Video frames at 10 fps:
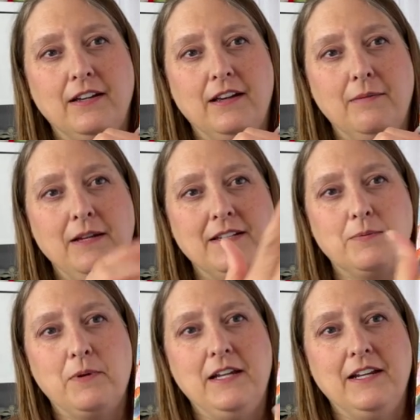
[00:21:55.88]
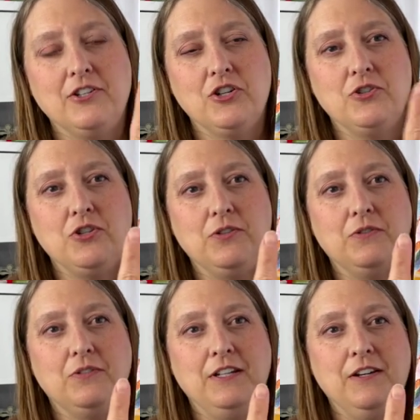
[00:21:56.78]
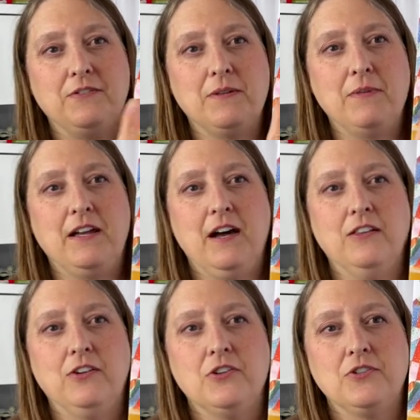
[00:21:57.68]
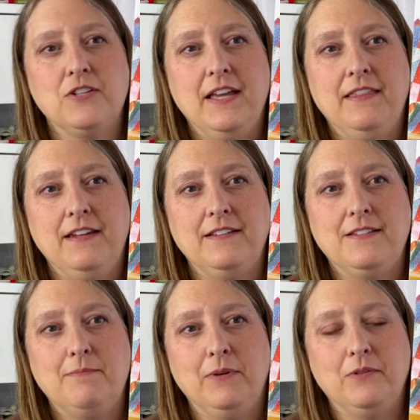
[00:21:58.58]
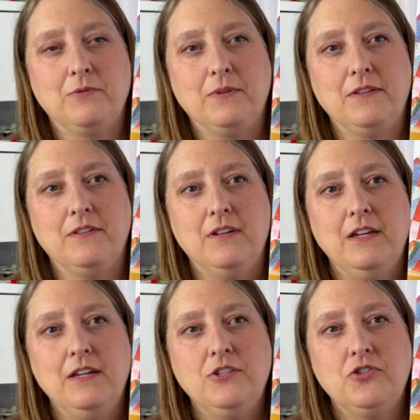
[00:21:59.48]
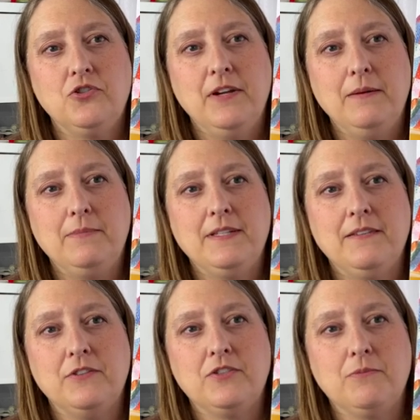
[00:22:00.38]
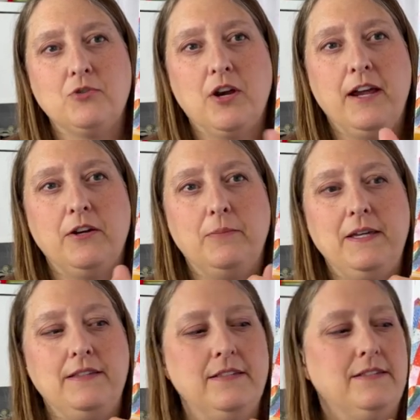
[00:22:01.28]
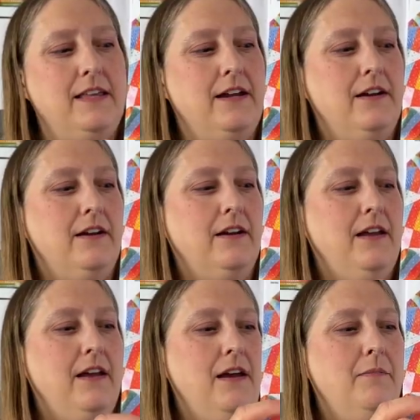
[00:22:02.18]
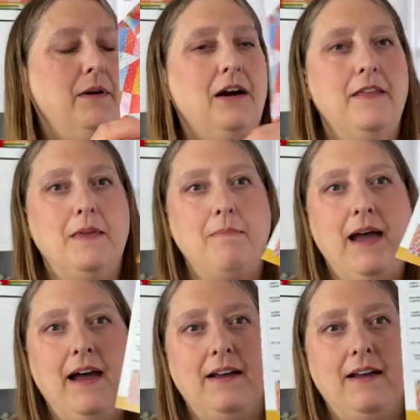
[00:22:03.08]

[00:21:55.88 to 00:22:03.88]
I mean, it's pretty good. It shows you, you know, some of the colors and that it's built with strips, and there's some triangle pieces there. But on the back